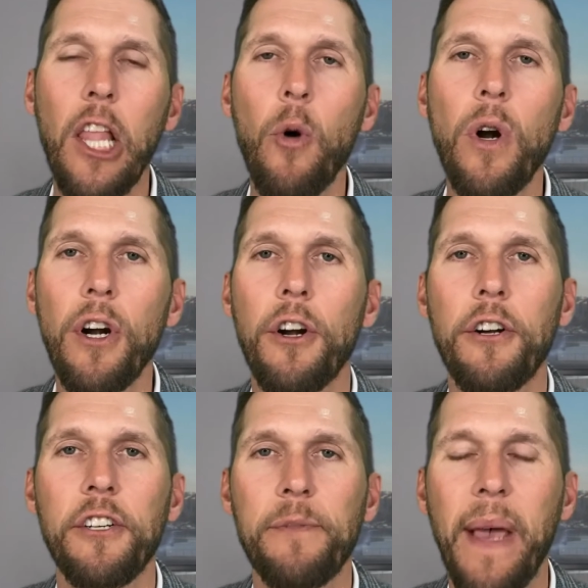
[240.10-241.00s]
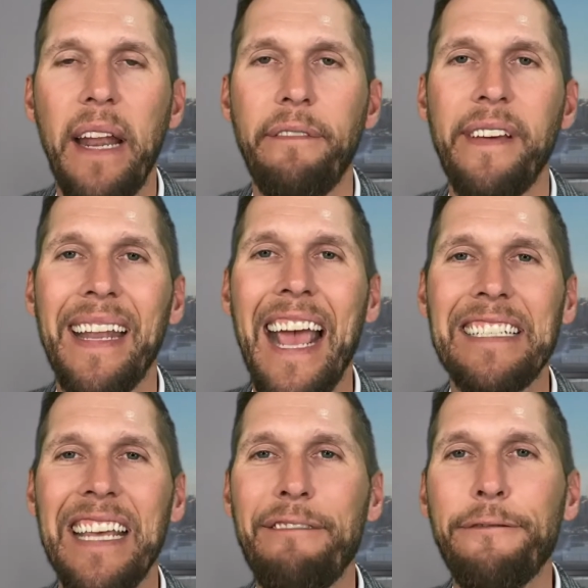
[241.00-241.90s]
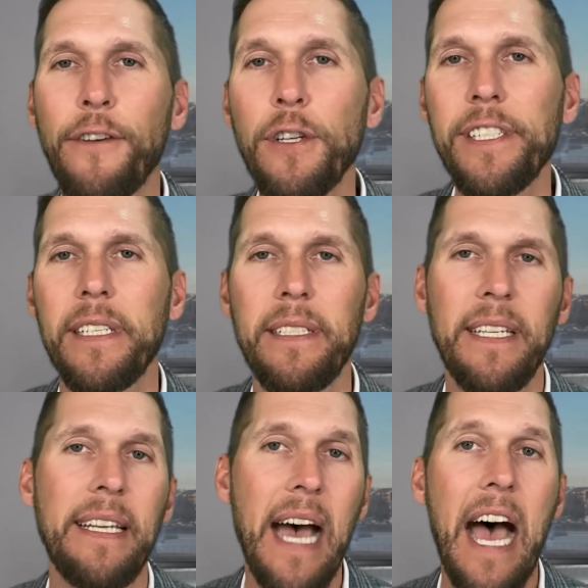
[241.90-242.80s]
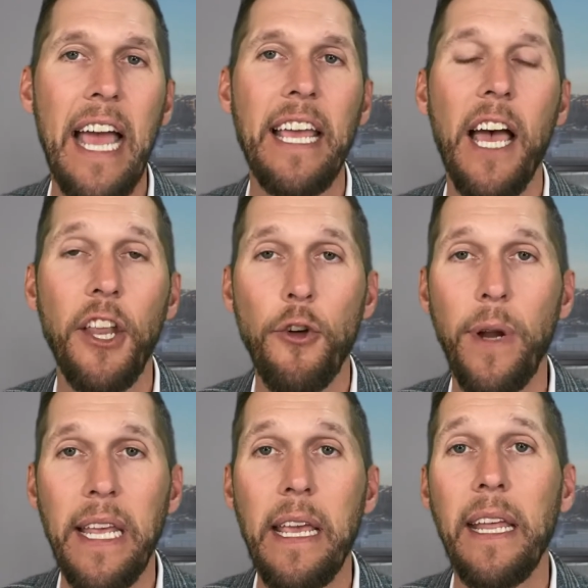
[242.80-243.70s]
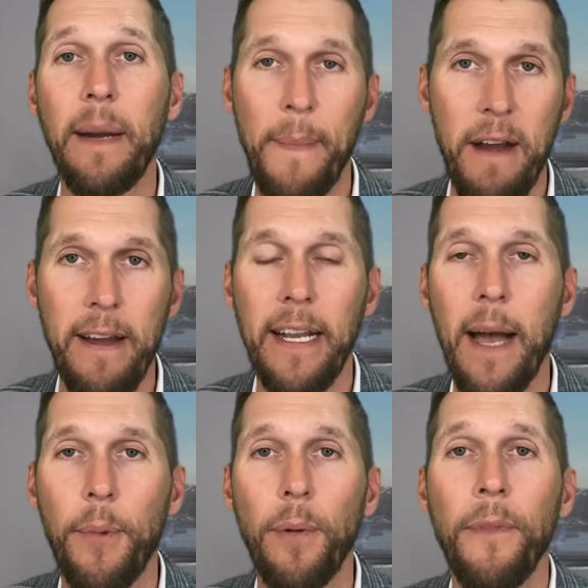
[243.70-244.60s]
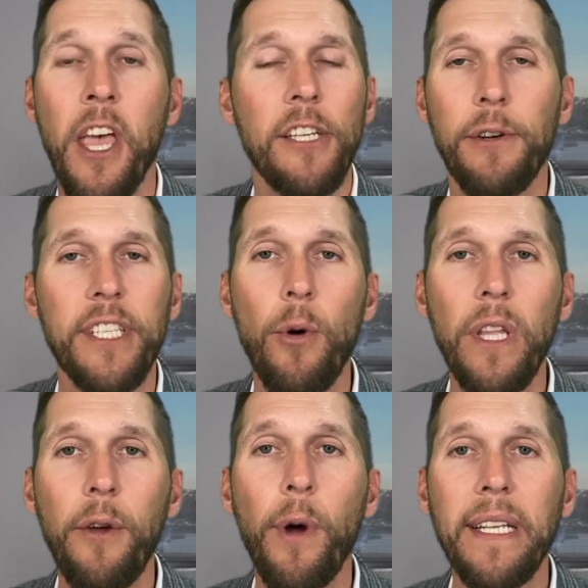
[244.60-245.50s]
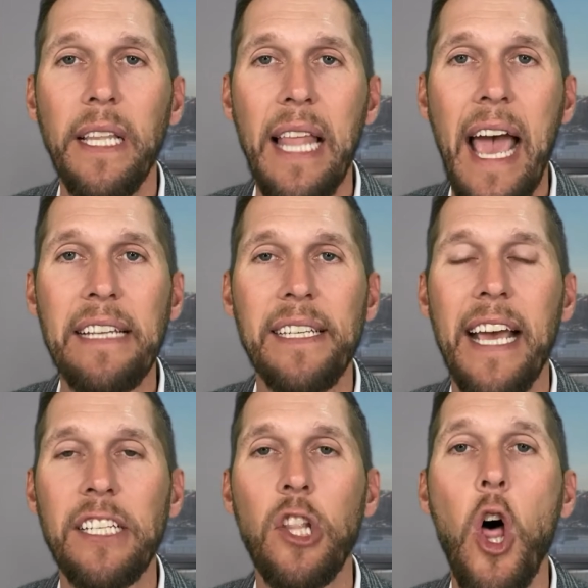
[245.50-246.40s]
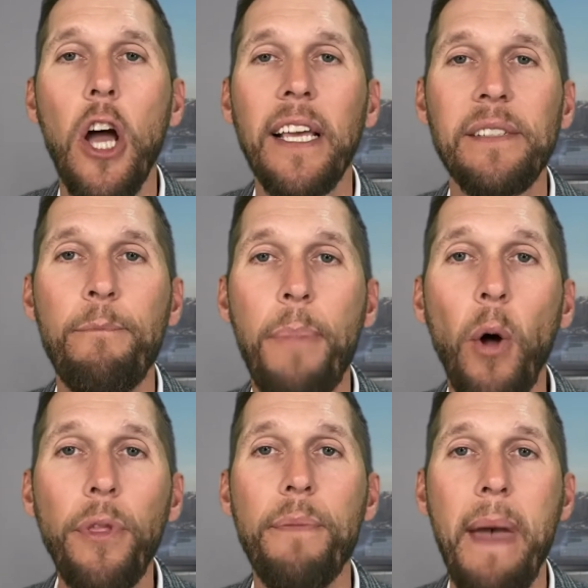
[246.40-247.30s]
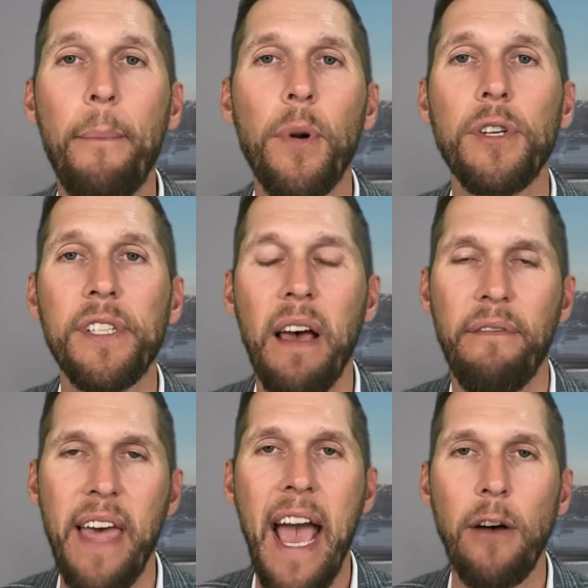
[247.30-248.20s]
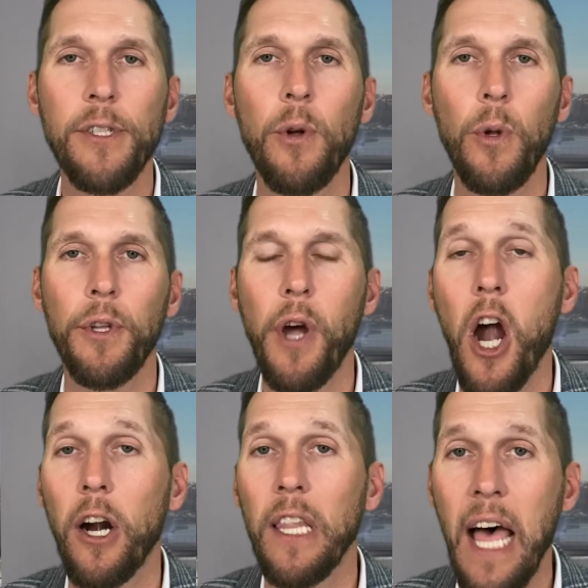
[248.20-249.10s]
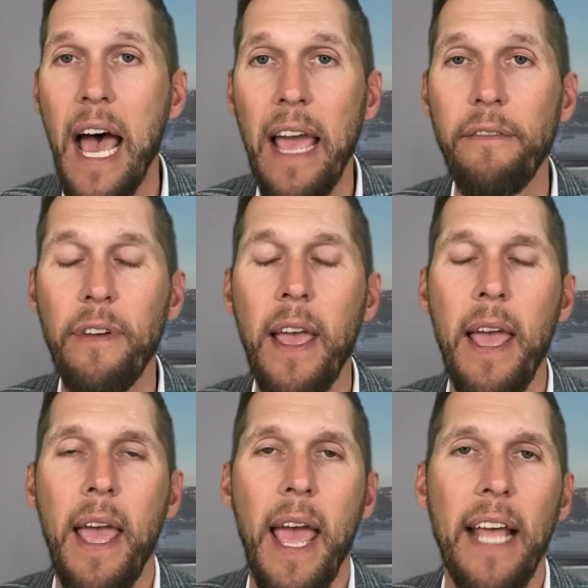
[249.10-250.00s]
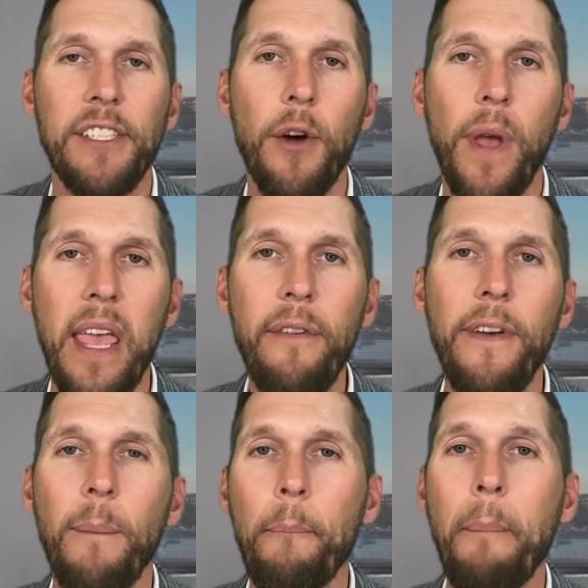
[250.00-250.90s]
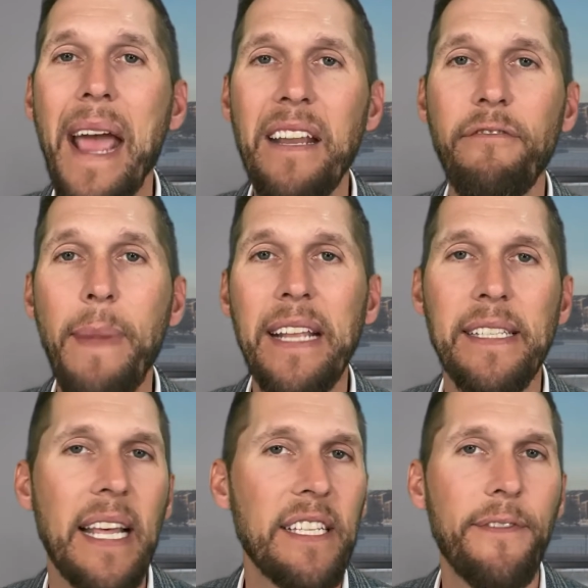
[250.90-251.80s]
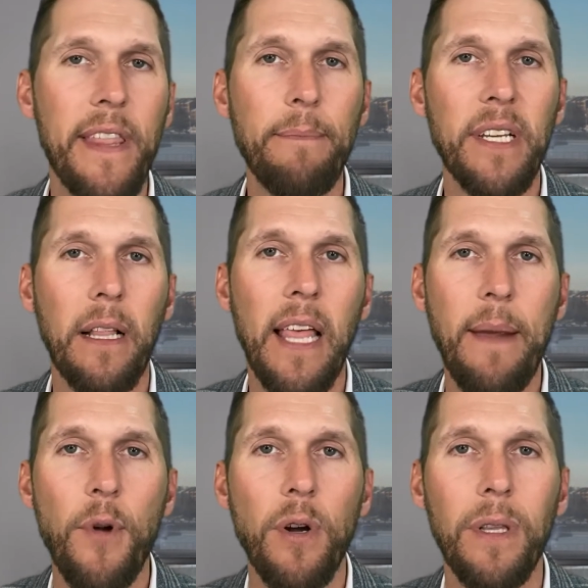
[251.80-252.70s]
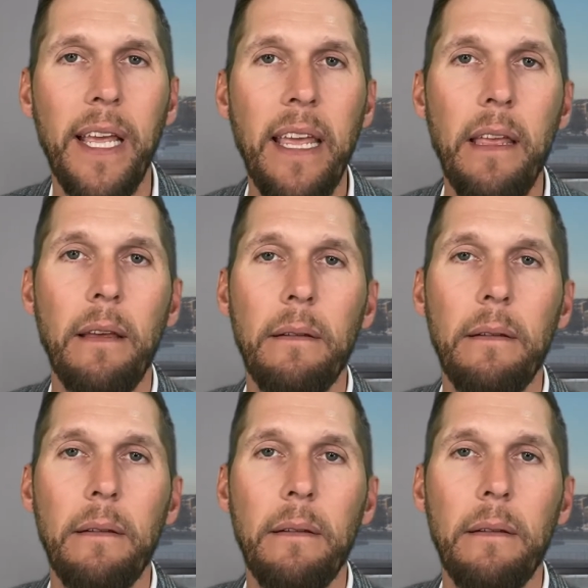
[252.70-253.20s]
lower earner's benefit as a first to die annuity in a married couple. So it's only going to last as long as both members of the household are alive. And so if it might have made sense for them to claim early